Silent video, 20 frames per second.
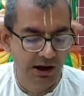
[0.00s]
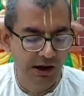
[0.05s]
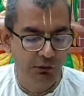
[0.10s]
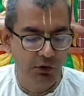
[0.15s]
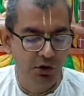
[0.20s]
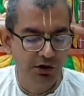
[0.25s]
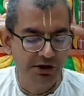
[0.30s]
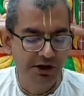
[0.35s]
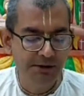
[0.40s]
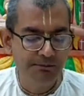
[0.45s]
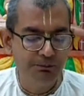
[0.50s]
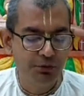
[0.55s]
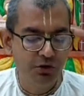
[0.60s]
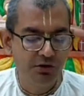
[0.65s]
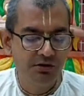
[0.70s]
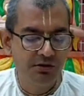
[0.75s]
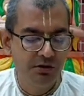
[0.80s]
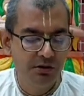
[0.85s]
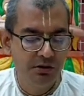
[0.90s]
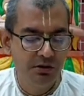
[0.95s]
I have already
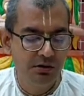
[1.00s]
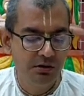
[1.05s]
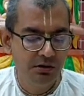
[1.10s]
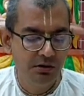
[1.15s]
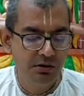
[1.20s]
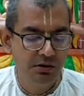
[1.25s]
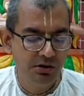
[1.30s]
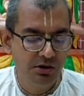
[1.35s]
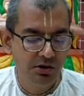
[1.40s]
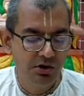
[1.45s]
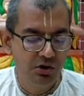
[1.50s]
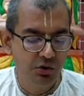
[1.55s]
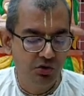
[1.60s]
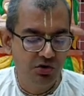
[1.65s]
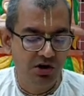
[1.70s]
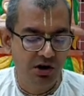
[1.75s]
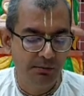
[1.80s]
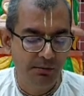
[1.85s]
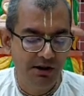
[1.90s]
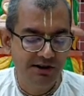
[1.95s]
put to
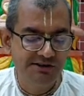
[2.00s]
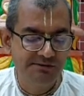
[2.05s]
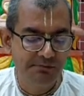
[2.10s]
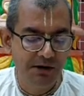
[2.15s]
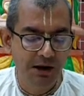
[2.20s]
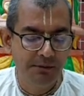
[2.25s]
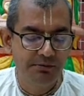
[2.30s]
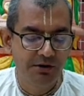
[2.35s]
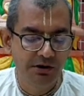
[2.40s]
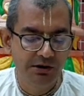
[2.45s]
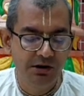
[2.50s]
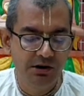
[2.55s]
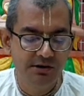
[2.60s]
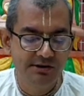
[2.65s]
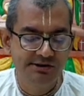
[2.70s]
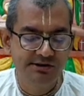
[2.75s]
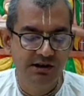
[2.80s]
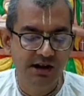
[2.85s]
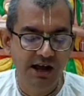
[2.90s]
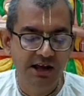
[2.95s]
troubles my
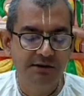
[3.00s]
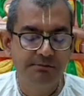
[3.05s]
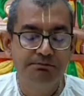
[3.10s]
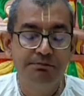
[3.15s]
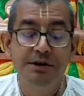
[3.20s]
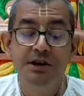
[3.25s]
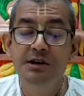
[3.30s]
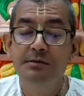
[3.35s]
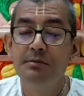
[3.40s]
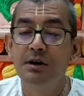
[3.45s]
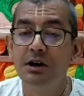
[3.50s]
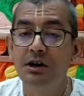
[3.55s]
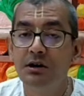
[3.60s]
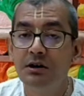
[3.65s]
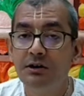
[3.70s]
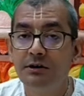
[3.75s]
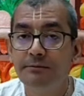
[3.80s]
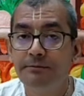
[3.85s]
brothers like Bhima.